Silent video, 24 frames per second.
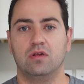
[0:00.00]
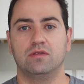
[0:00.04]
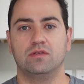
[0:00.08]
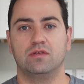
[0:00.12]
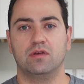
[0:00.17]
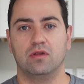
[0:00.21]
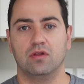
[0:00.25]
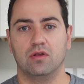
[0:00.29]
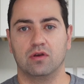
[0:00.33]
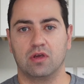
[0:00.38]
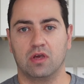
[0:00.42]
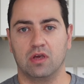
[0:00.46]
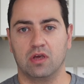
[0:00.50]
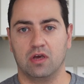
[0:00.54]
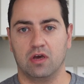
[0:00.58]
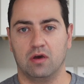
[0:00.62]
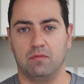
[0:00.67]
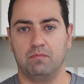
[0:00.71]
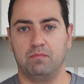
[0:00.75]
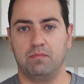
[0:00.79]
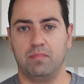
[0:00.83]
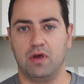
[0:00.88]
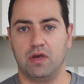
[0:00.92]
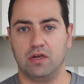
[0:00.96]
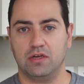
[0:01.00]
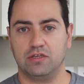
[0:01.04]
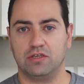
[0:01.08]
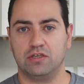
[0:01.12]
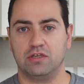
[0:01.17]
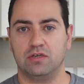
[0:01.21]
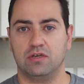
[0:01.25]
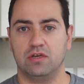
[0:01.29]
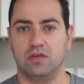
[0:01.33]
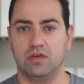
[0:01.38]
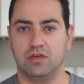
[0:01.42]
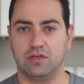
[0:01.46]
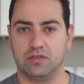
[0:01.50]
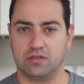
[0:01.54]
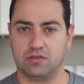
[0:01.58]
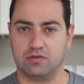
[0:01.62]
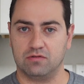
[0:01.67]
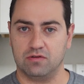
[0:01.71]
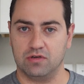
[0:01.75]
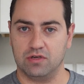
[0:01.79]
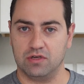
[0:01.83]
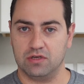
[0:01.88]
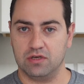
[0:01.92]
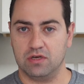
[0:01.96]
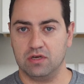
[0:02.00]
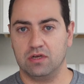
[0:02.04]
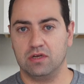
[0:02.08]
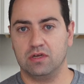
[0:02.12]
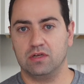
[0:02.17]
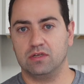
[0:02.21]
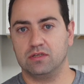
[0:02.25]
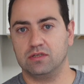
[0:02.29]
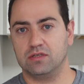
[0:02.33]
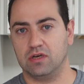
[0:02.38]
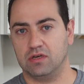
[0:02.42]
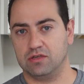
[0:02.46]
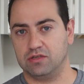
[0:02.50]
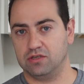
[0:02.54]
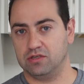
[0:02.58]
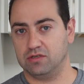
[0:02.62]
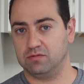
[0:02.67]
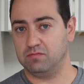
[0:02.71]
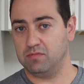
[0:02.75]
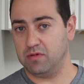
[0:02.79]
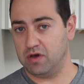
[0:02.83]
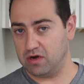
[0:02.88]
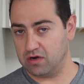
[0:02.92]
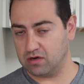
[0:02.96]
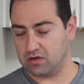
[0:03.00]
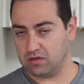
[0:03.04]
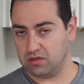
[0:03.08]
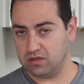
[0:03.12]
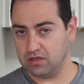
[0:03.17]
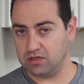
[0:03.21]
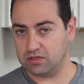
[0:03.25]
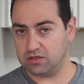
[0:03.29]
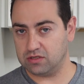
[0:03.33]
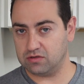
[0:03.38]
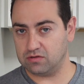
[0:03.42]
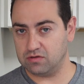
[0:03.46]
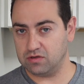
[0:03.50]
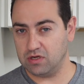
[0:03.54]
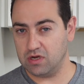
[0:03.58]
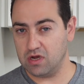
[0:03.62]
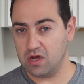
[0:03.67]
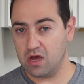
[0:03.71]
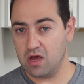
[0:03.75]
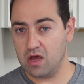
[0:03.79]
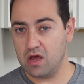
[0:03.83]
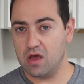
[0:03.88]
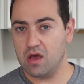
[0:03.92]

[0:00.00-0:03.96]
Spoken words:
to looking up patient history, such as medical history,